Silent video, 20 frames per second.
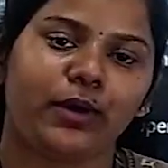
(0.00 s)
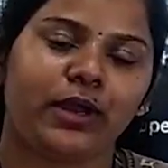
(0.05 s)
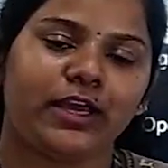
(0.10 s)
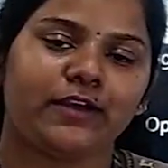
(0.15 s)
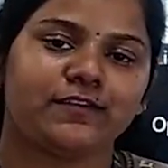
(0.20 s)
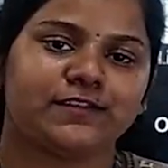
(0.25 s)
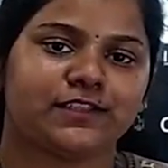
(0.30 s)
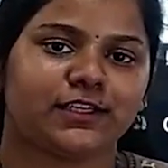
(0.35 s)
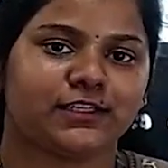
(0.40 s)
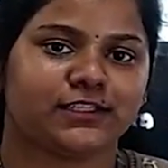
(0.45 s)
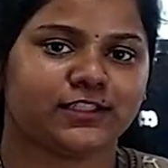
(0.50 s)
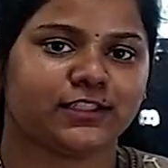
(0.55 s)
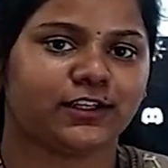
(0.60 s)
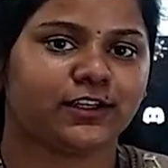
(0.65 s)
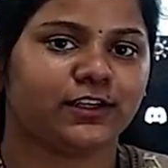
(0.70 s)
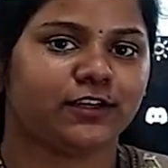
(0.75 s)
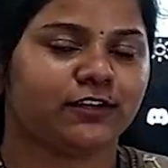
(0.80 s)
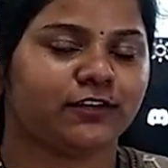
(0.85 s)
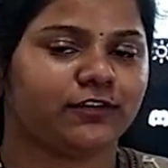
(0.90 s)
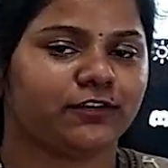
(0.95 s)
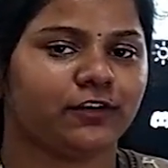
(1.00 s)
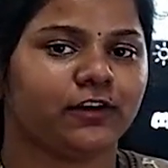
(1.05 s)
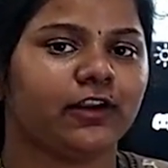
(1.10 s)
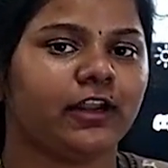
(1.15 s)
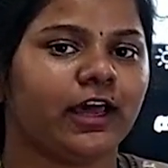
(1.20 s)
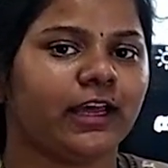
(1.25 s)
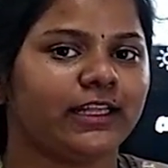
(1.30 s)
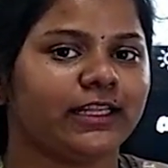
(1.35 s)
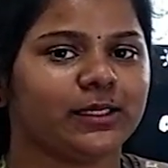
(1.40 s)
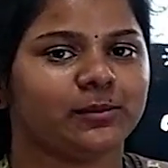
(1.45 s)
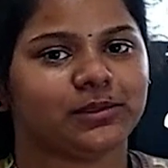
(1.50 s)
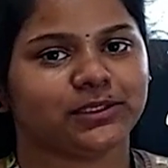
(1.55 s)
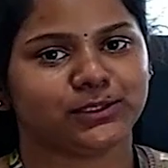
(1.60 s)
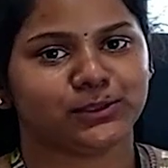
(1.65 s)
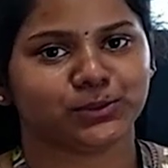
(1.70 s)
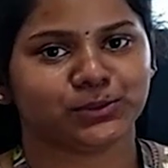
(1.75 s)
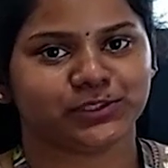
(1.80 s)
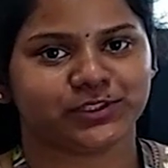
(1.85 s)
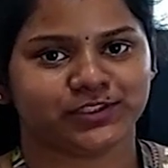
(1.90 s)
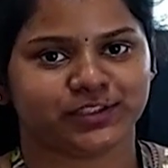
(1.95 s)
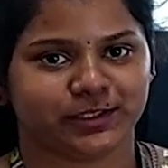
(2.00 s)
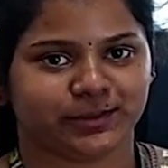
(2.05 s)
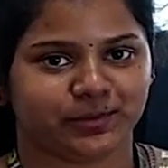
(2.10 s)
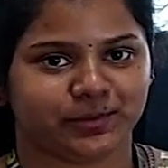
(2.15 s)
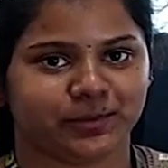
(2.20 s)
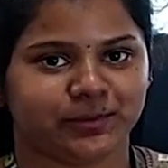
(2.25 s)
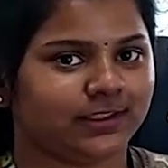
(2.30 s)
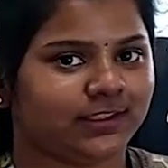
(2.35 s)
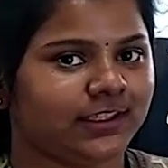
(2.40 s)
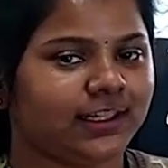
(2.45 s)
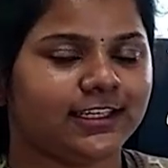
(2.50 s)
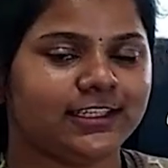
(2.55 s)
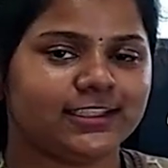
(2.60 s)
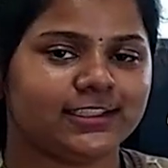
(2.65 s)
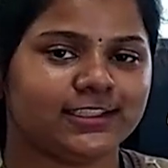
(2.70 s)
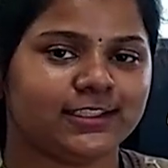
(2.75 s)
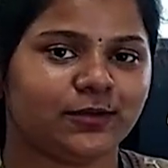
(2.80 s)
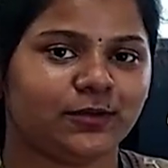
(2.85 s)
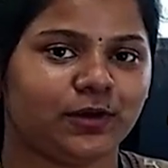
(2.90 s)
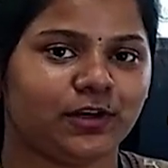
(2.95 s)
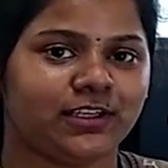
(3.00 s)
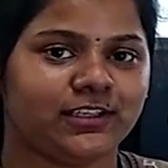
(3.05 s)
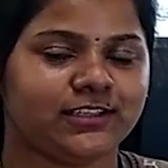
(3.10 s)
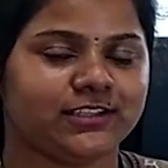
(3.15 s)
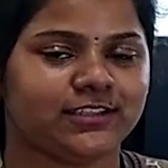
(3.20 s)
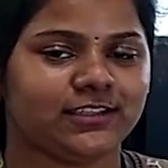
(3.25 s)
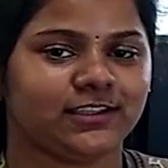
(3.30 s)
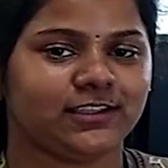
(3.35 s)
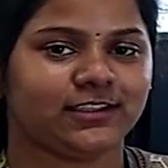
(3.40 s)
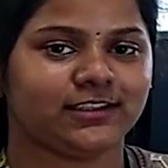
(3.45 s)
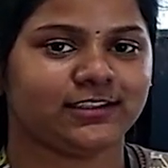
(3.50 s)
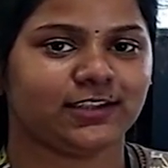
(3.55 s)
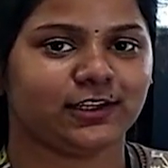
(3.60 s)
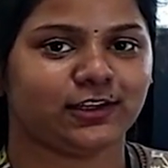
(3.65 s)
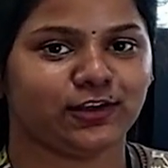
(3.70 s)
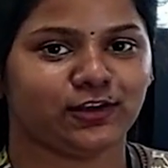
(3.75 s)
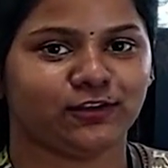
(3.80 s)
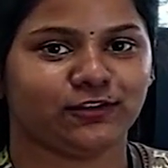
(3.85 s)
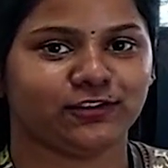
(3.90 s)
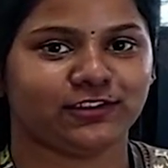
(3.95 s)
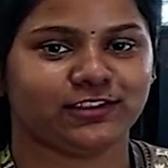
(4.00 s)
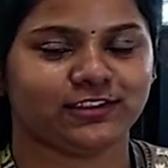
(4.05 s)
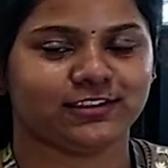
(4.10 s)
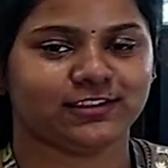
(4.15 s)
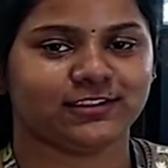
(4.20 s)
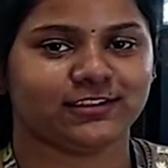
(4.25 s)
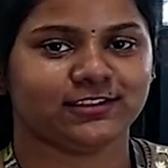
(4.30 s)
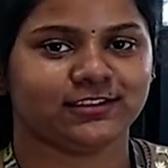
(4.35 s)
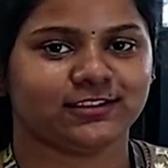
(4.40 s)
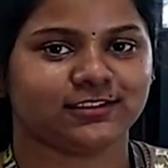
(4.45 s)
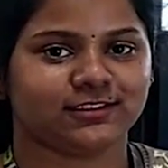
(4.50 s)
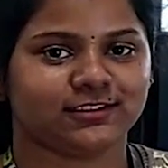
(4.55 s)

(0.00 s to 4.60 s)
I have searched for Hyderabad tourism. Let us see what is the result of this.